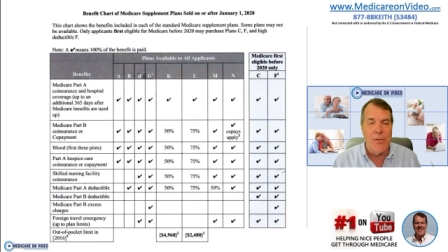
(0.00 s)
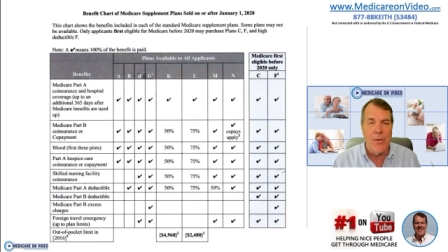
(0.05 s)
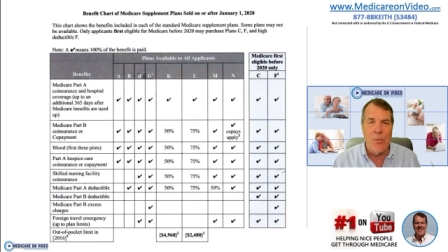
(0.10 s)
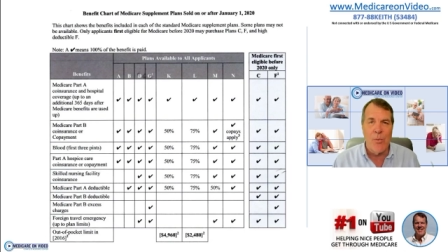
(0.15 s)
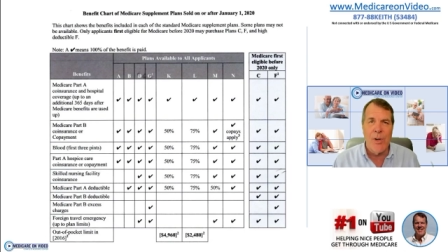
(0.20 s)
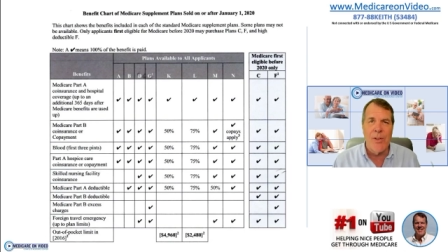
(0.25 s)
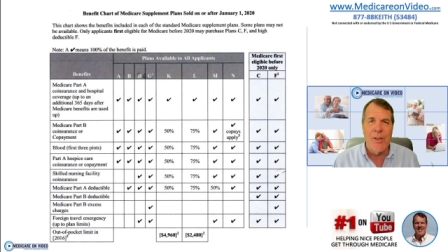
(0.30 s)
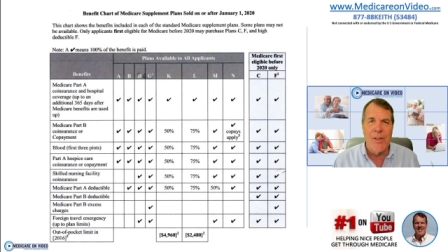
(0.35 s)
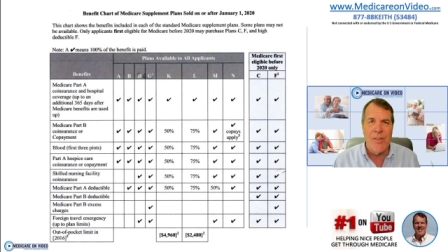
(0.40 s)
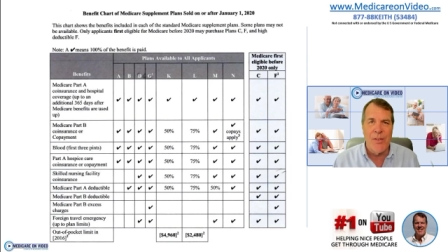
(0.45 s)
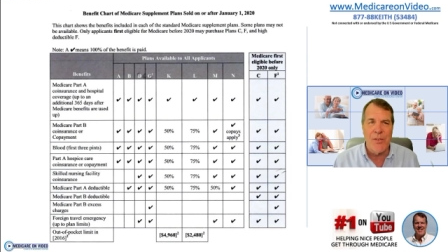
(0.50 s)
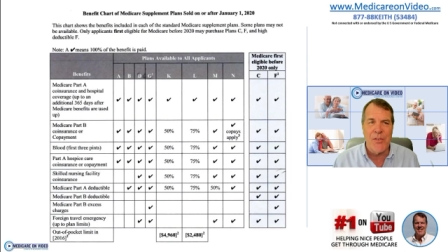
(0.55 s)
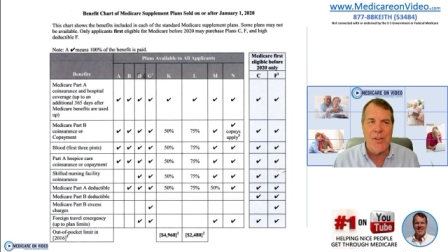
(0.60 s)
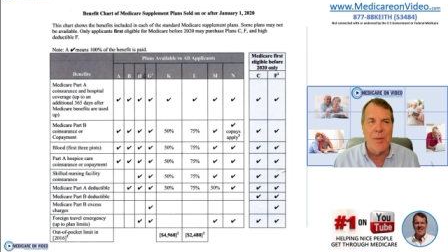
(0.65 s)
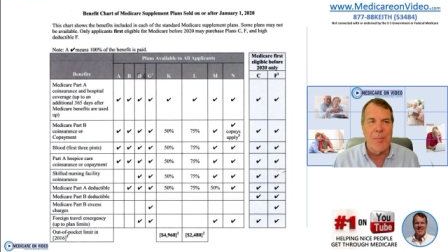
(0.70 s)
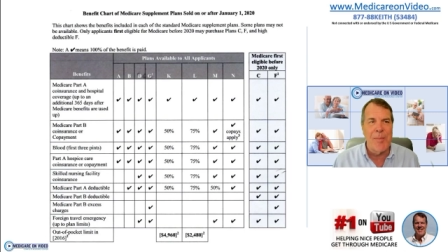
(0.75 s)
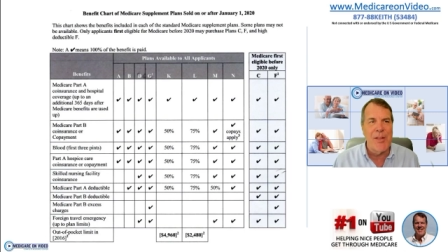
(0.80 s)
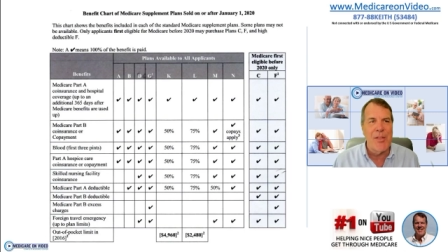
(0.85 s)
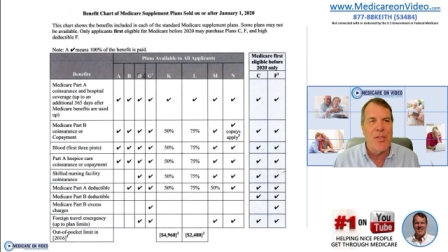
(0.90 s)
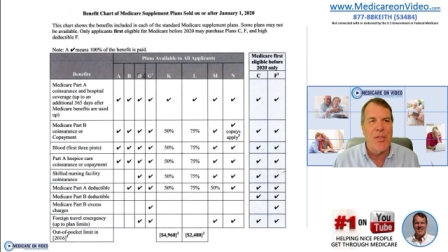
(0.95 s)
So really there's
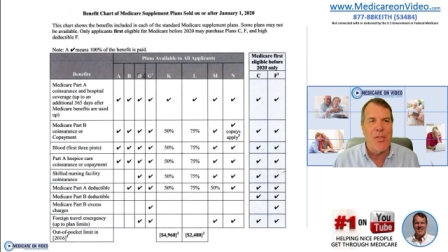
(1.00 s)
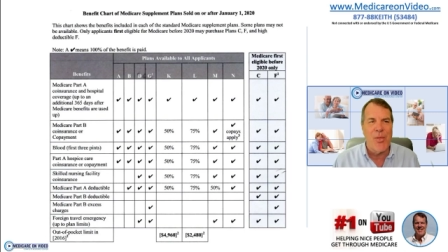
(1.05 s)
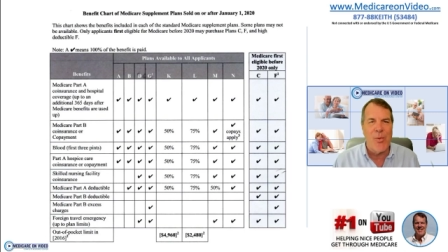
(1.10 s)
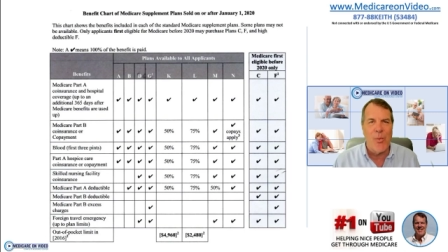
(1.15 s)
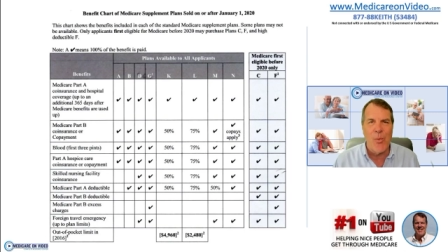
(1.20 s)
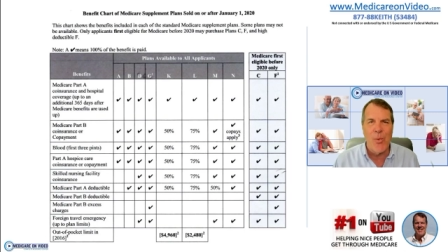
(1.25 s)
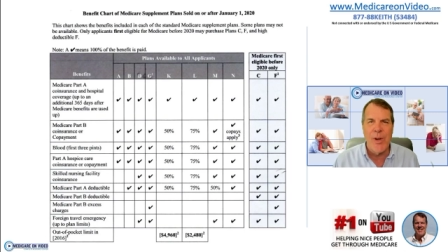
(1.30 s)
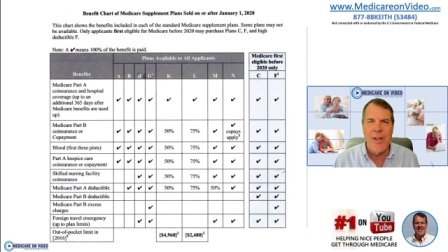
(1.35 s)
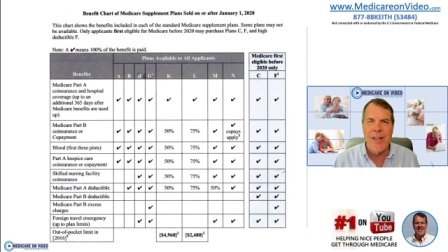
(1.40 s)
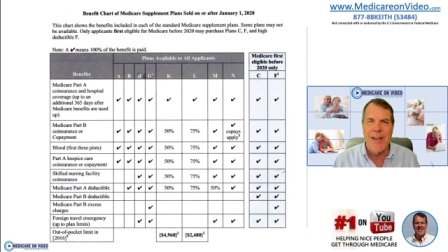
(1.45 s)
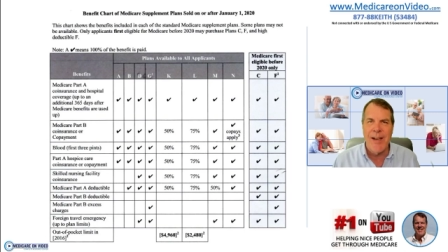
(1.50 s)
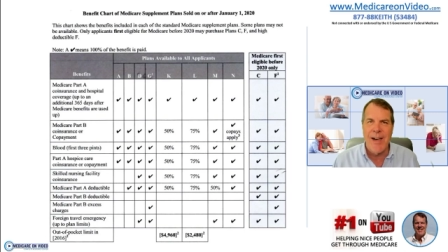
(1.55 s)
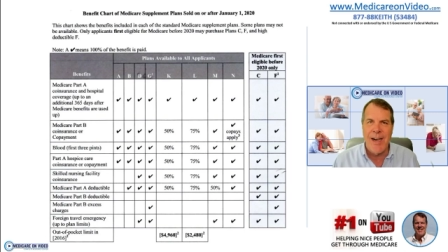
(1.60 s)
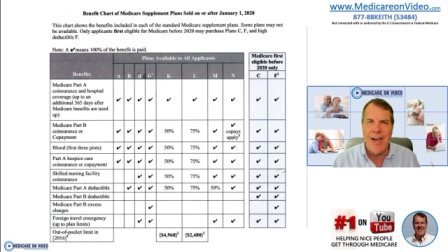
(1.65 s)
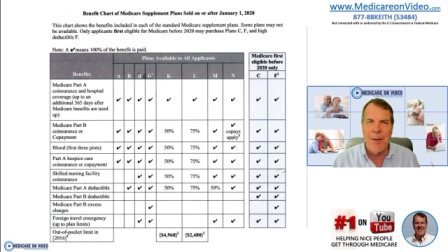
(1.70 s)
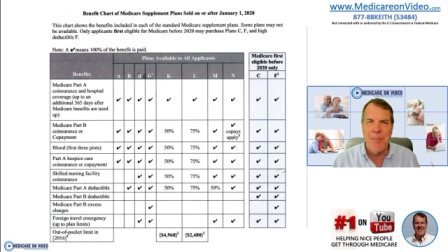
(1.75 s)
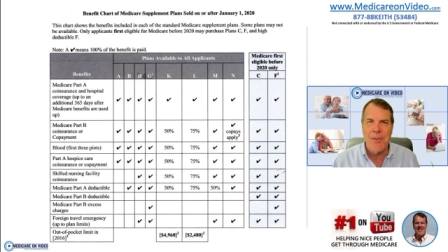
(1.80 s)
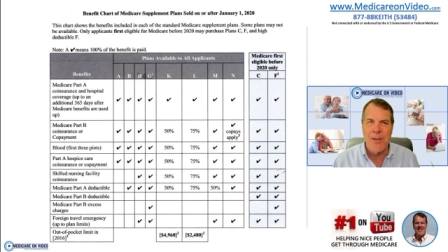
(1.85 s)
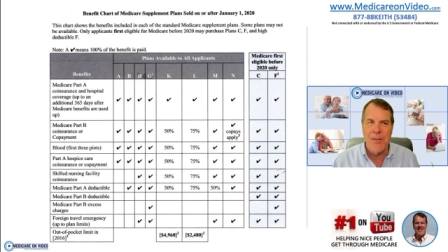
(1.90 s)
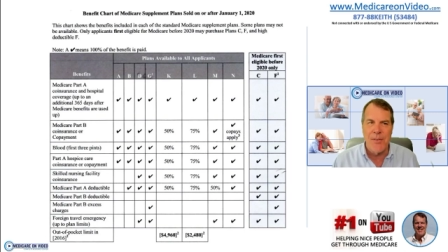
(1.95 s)
gonna be three
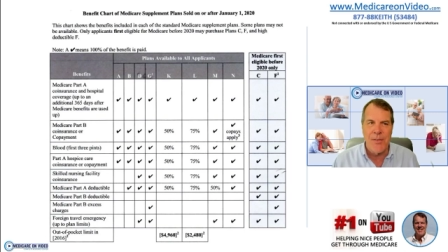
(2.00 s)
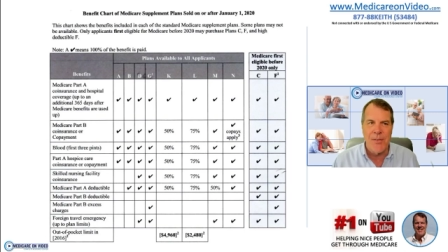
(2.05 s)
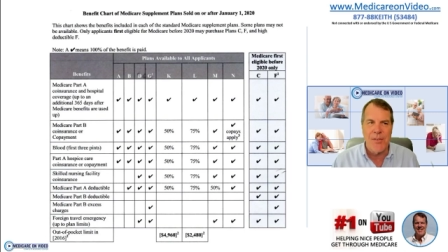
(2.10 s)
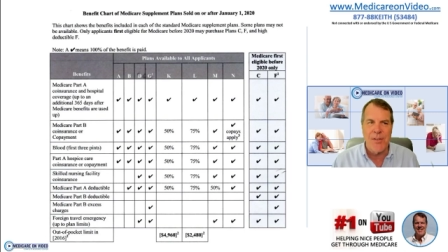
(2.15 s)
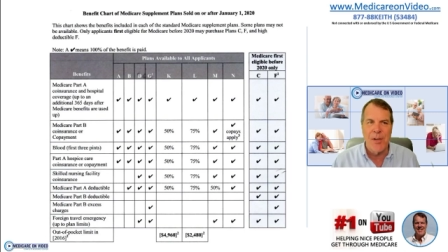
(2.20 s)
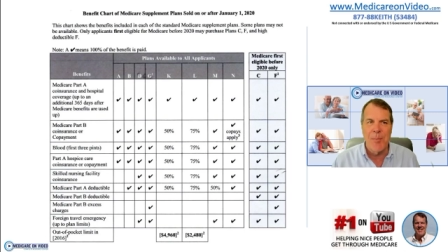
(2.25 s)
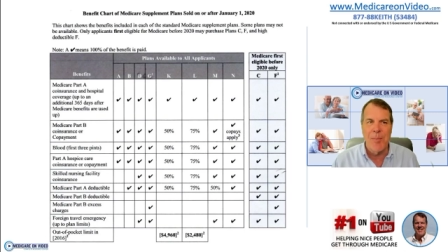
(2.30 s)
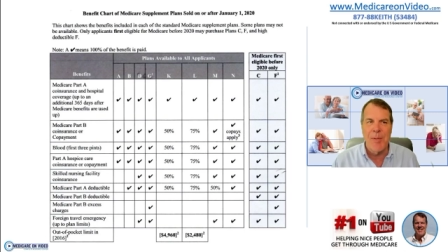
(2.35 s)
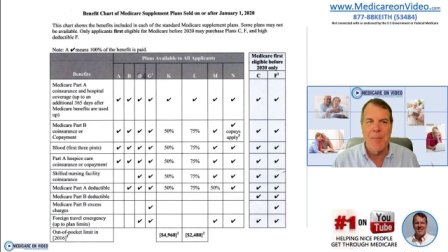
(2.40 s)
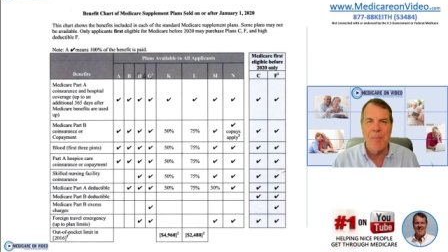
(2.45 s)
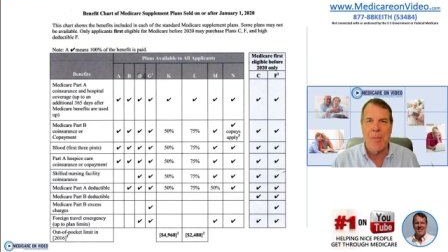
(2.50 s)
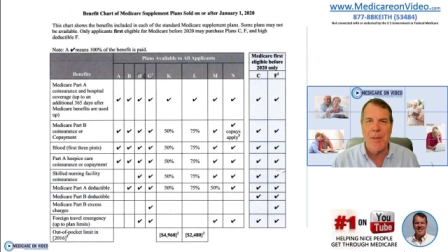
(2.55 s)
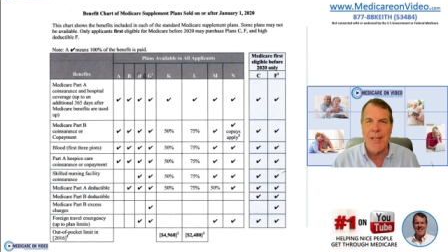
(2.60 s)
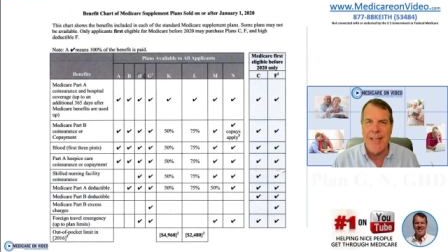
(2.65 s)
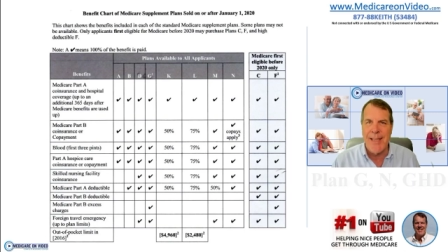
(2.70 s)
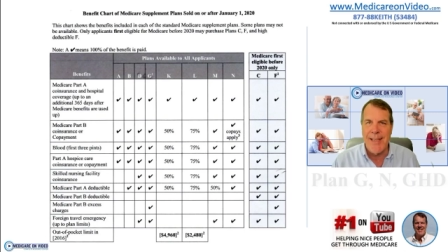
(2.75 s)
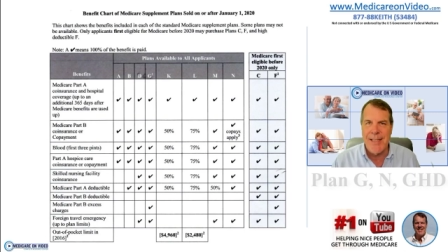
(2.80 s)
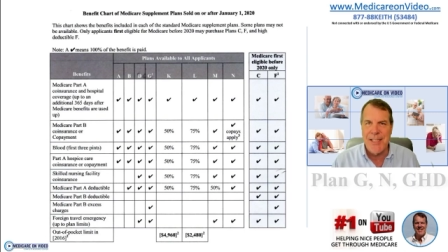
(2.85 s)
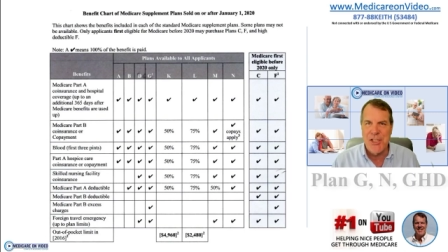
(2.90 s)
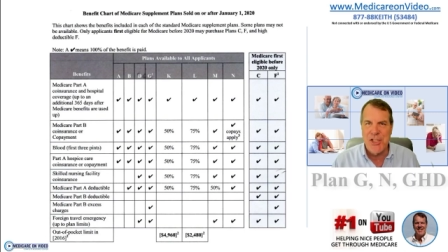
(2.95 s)
options. There's gonna be
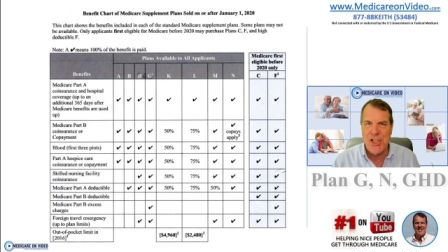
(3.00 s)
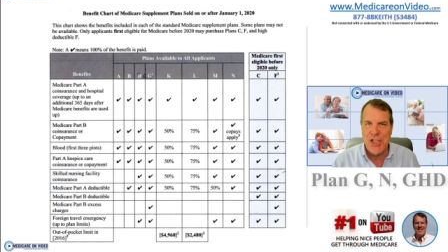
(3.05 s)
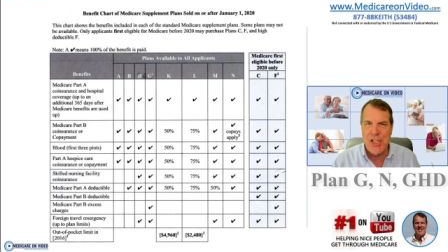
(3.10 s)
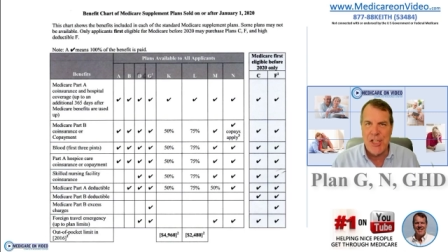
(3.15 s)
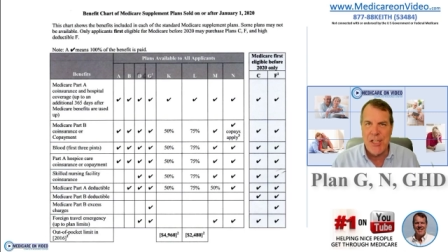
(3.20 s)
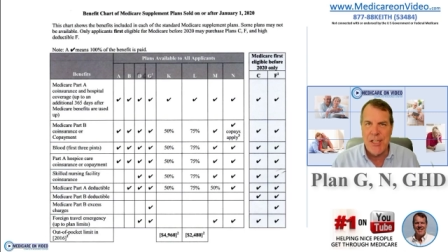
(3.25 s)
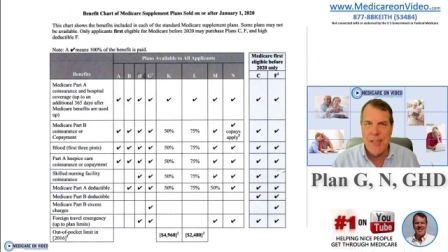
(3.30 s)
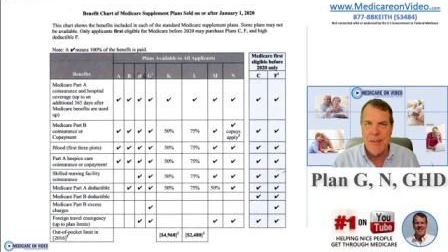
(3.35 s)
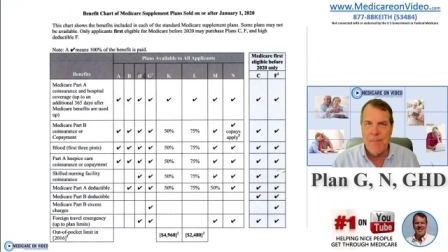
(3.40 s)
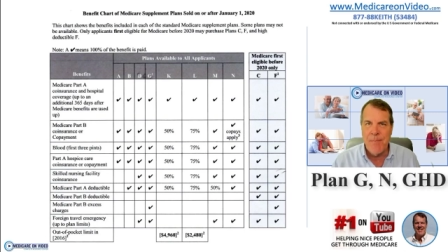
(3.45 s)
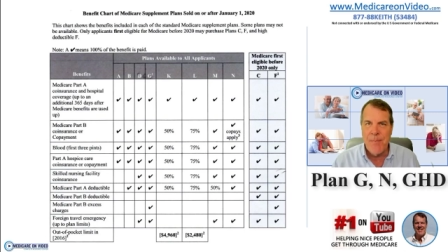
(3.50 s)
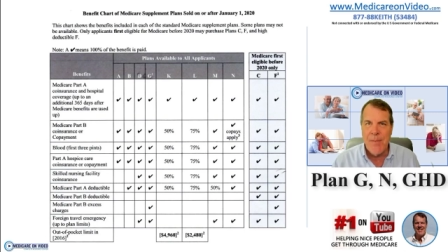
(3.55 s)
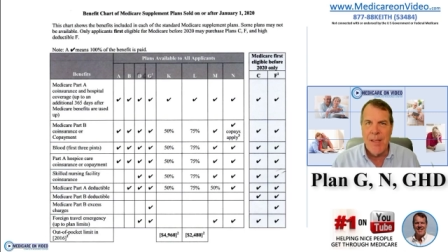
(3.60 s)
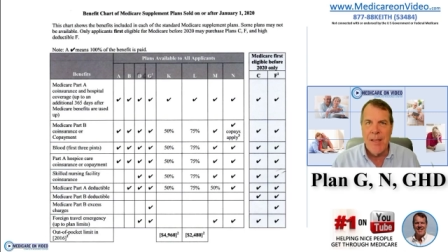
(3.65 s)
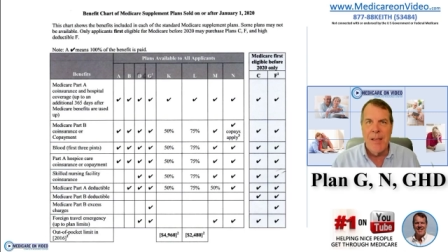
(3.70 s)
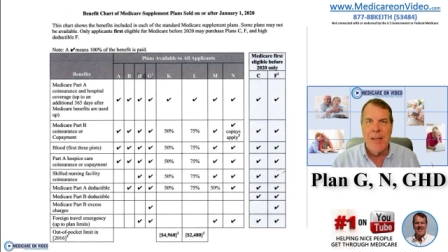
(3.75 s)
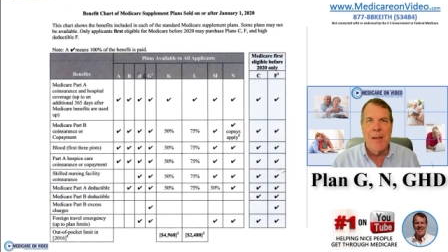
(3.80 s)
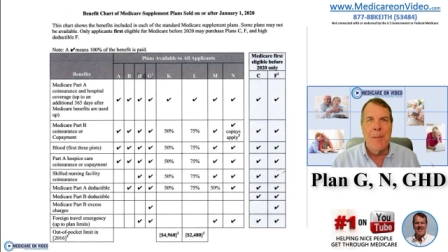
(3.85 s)
plan G,